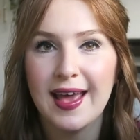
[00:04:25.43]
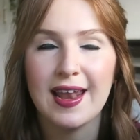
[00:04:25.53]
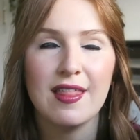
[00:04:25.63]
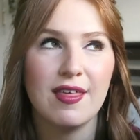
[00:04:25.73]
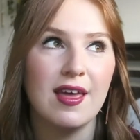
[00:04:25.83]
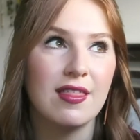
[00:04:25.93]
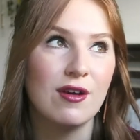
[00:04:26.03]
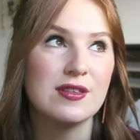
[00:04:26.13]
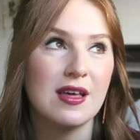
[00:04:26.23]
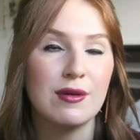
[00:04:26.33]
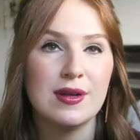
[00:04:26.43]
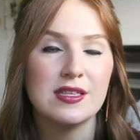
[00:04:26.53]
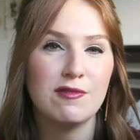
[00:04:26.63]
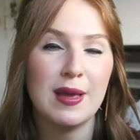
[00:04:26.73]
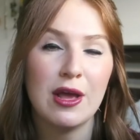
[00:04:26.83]
and I think those other
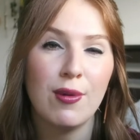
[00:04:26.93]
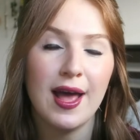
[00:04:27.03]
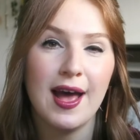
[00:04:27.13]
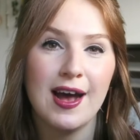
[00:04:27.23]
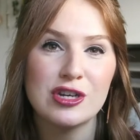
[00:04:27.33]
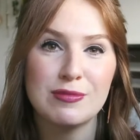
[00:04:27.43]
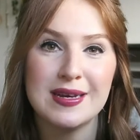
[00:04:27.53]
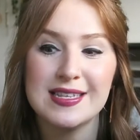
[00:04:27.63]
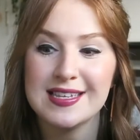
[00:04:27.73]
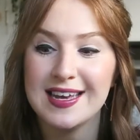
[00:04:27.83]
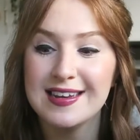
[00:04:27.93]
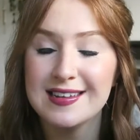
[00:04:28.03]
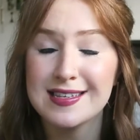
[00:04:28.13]
ones have been quite harsh on my skin.